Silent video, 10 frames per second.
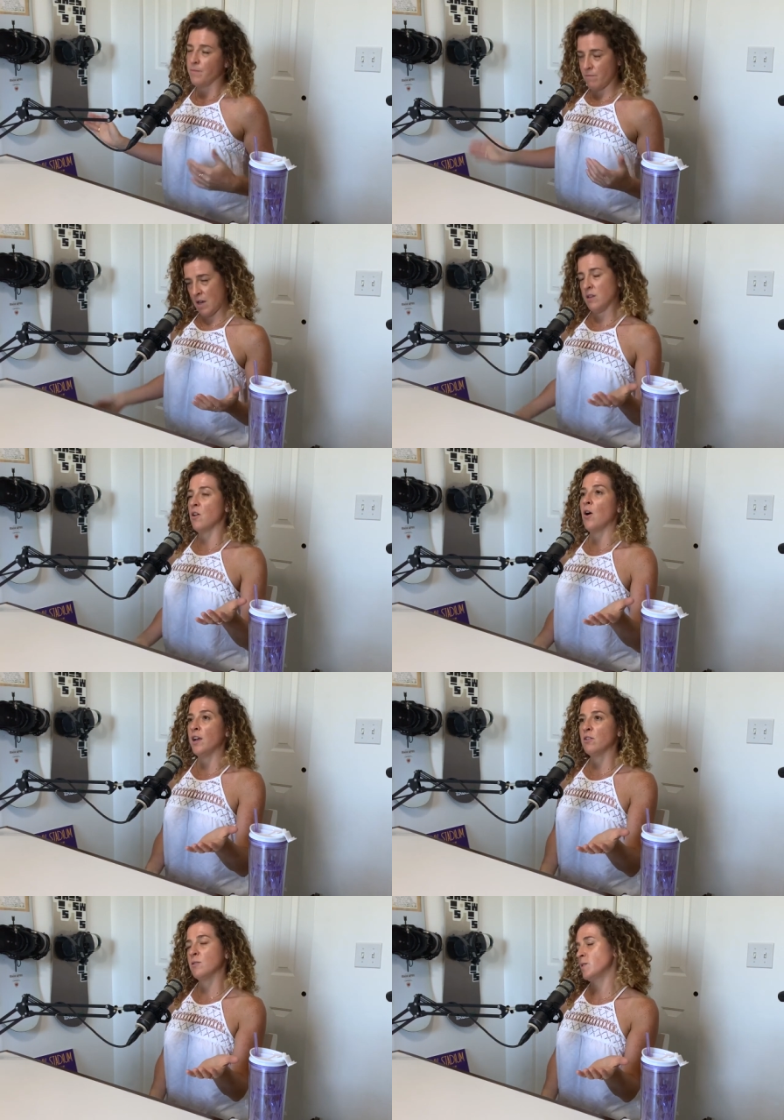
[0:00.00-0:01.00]
I know I
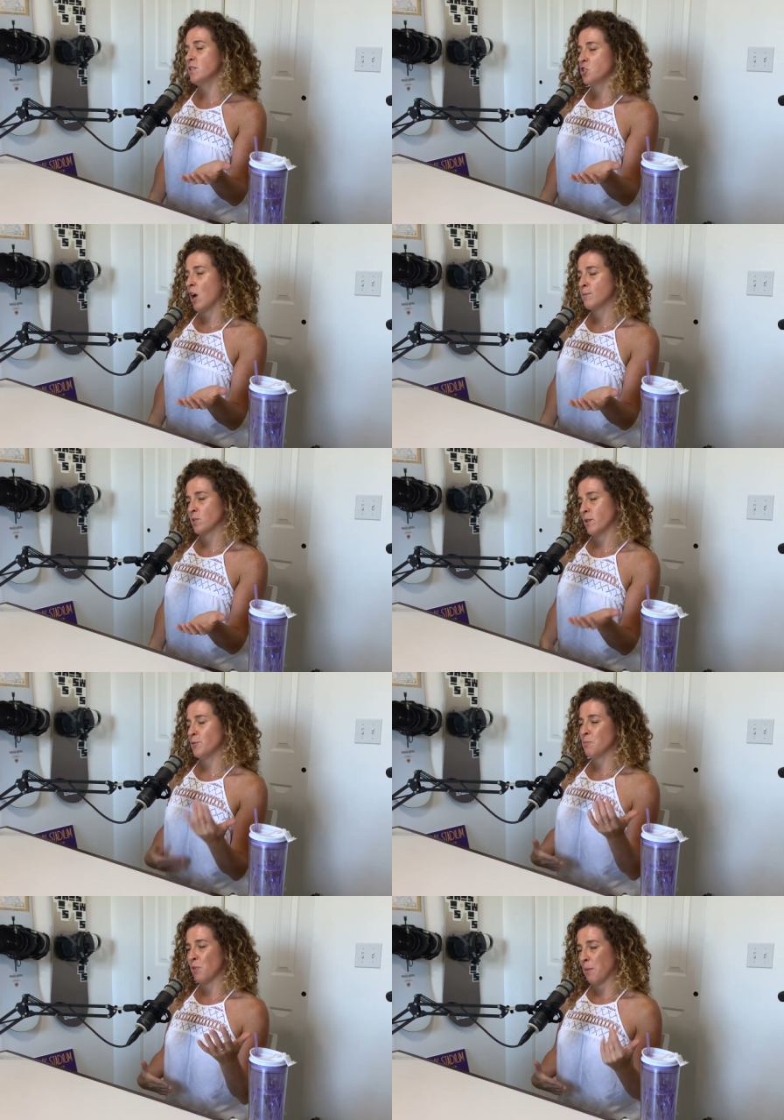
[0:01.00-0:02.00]
noticed in the job
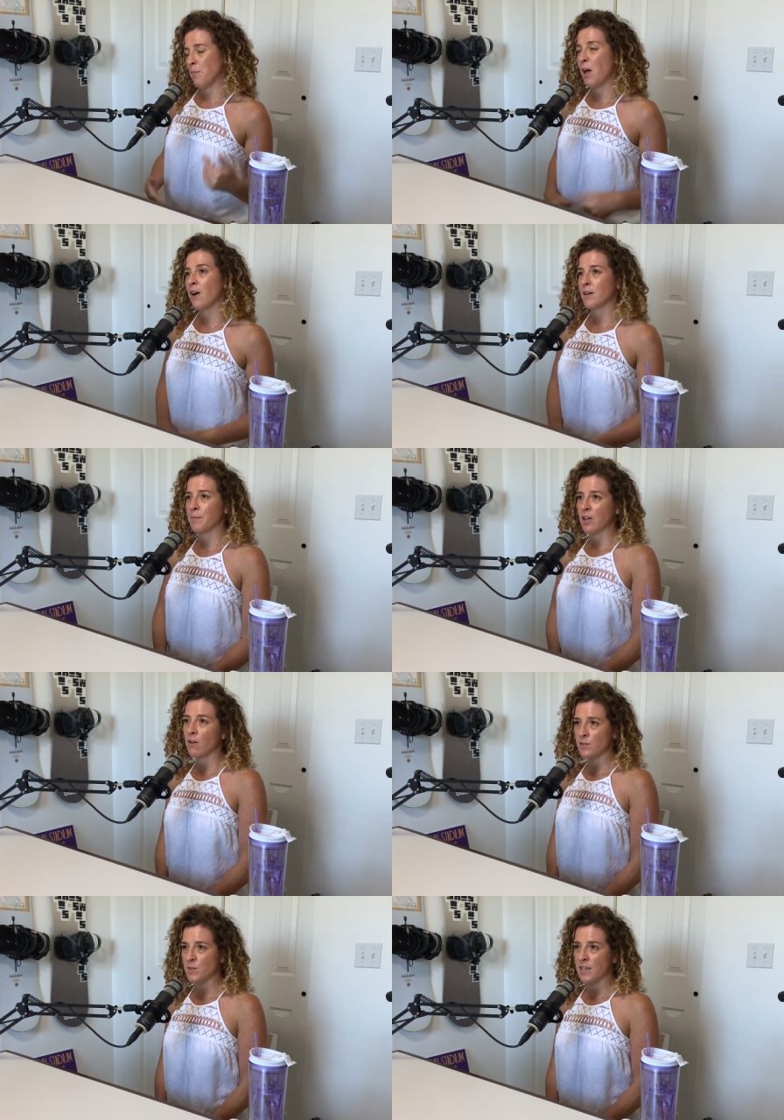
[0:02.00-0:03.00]
description, blah, blah, blah, or in my
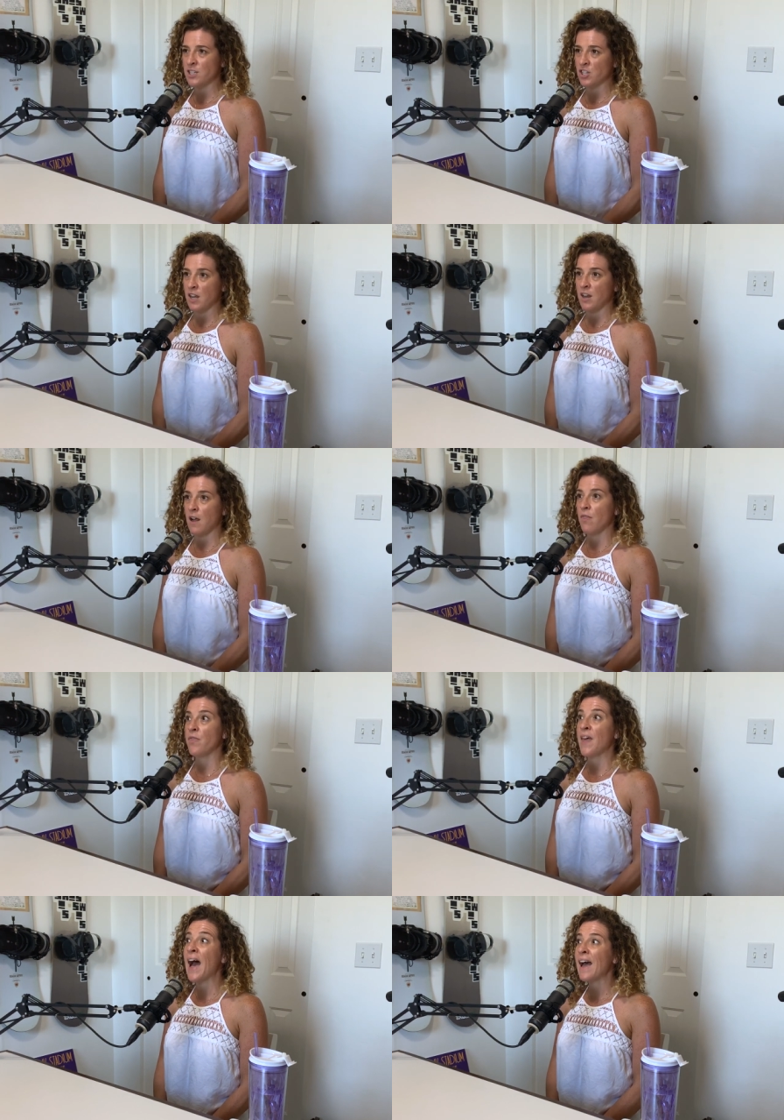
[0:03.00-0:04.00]
conversation, yeah.
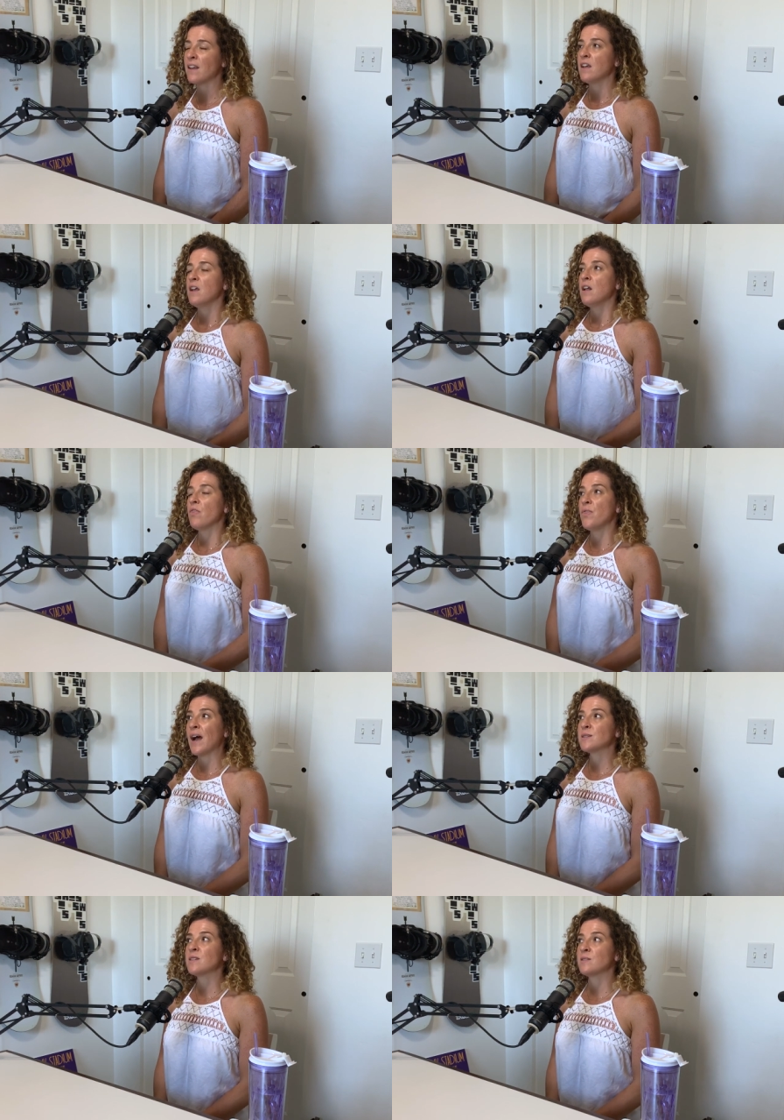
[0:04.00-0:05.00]
that
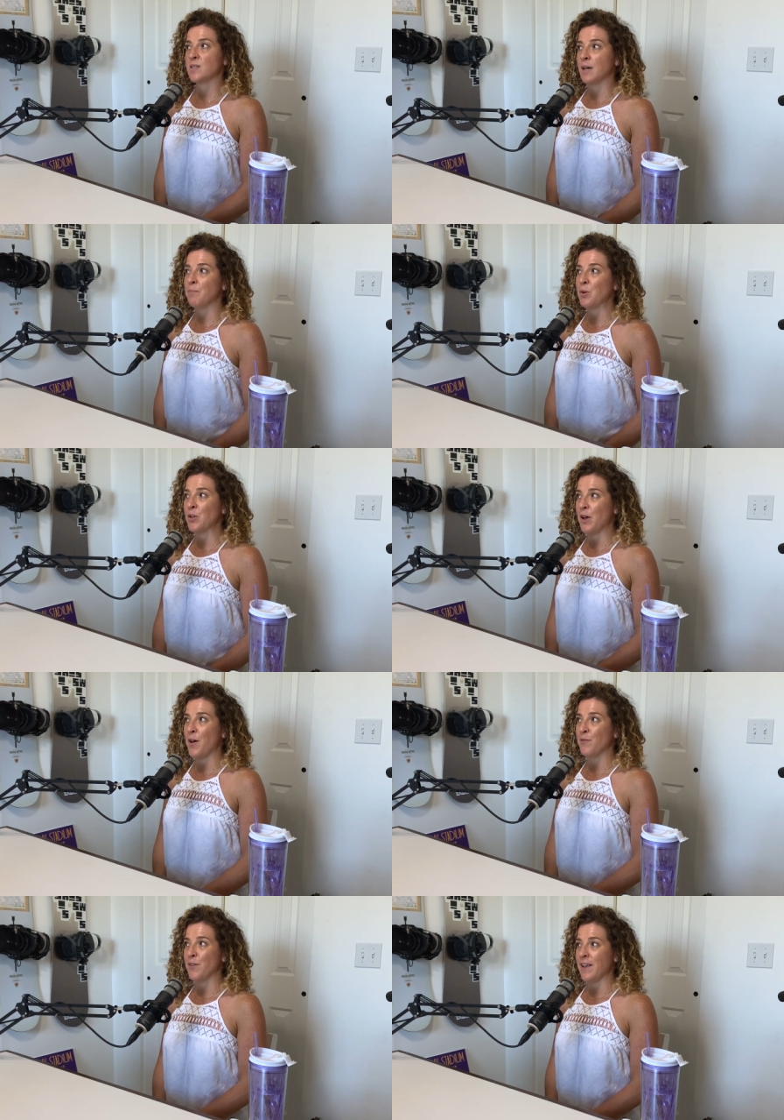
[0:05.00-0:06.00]
that's an example
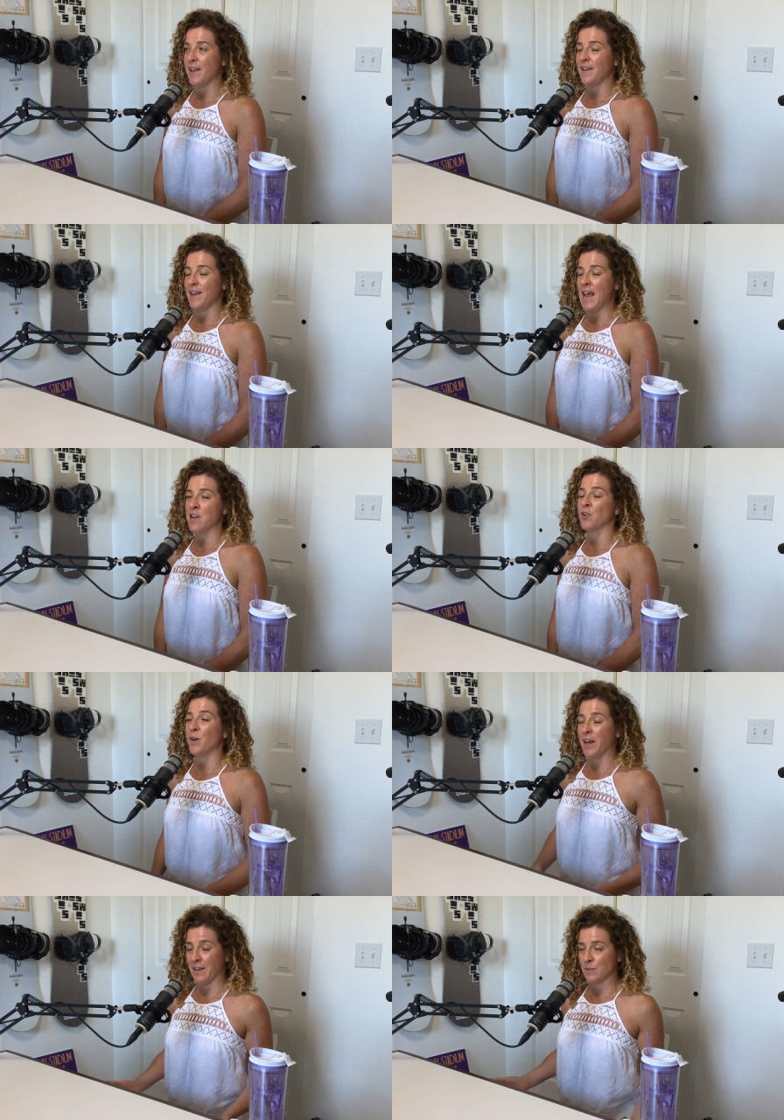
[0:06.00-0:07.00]
of like
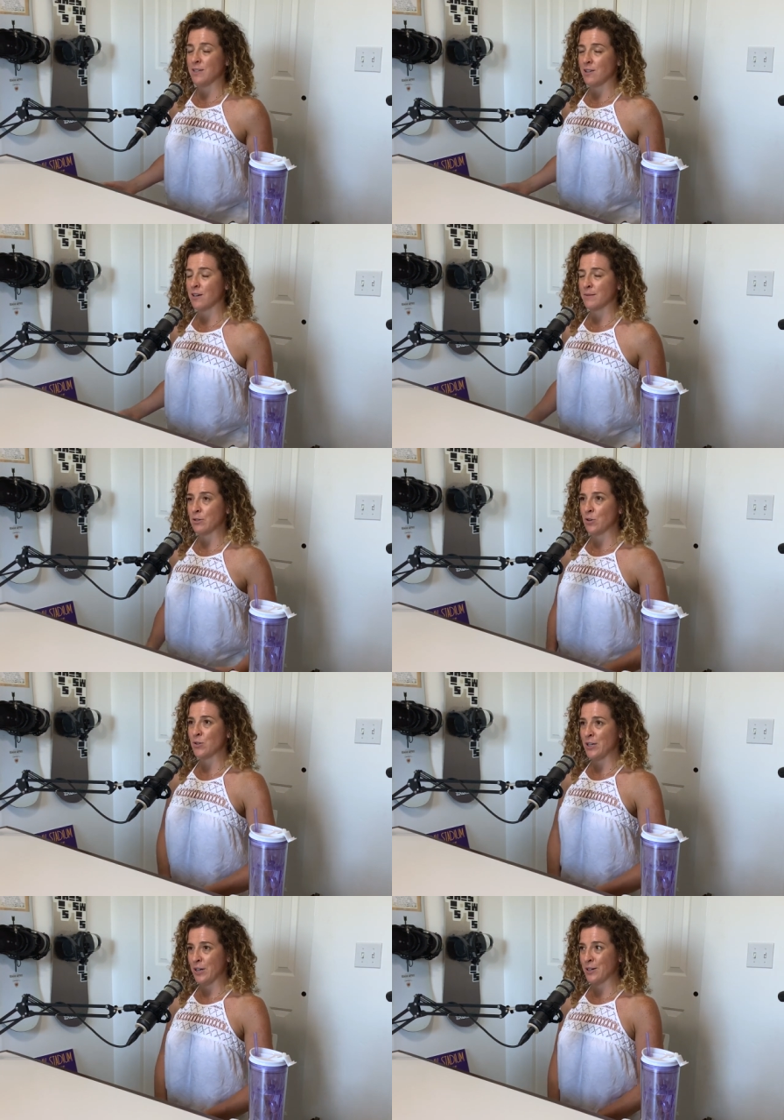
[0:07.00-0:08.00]
anchoring, as we talked about
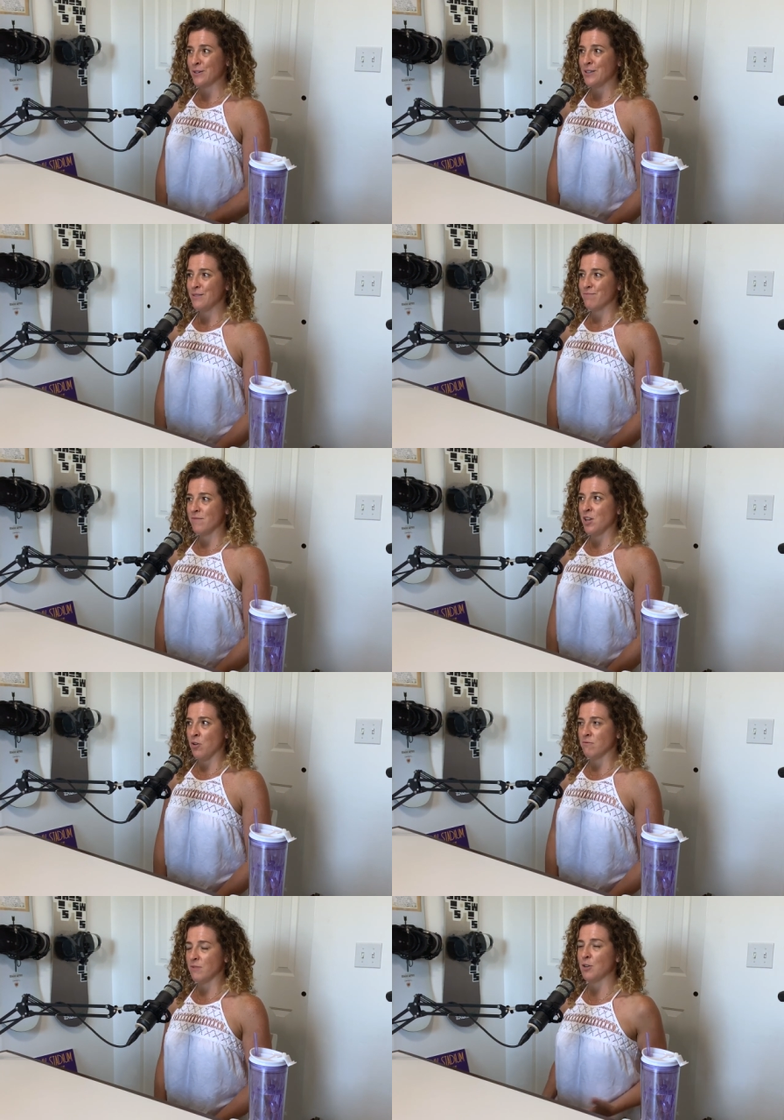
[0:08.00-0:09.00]
earlier, you
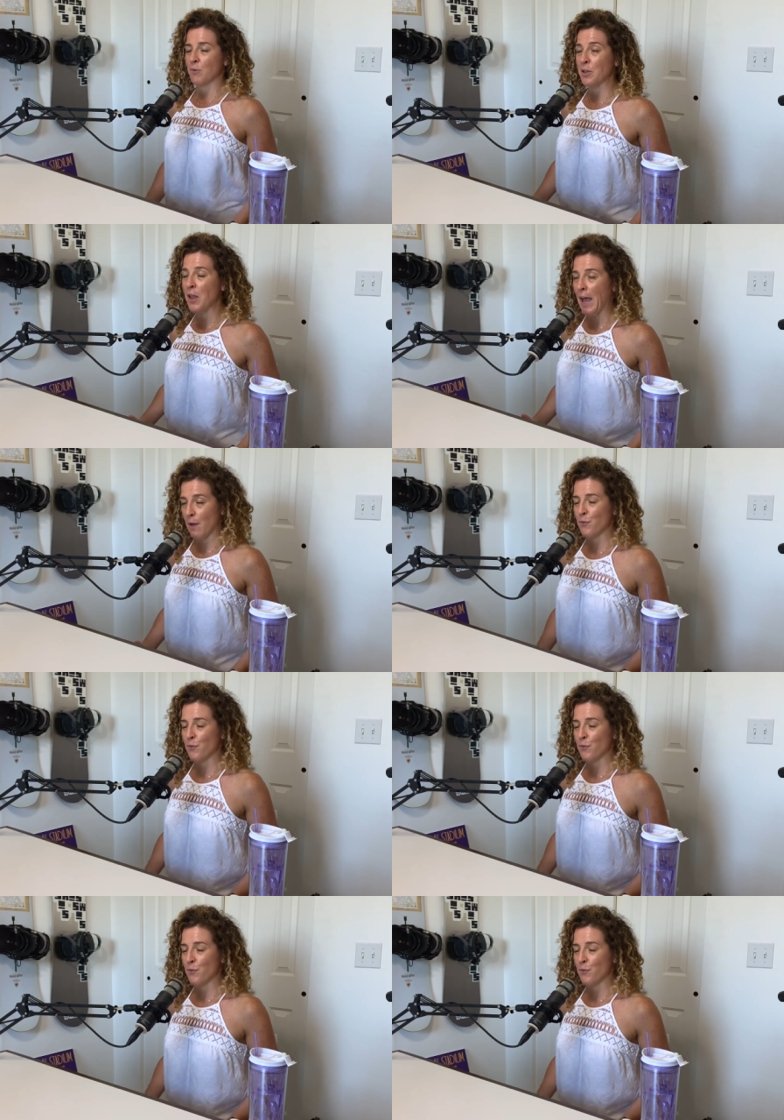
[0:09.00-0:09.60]
know, in real life.